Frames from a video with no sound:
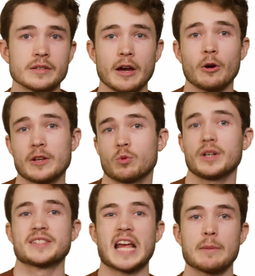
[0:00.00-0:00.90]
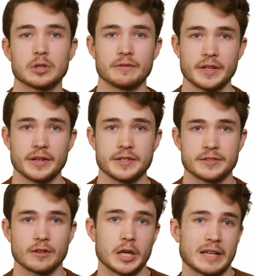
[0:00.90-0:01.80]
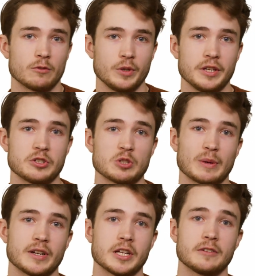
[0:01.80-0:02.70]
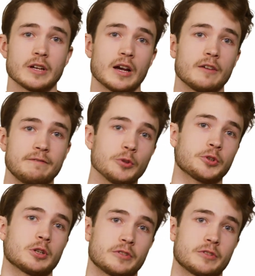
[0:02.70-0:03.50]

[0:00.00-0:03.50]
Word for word: Now, as one example of this, on a given week, students might write a uh, filter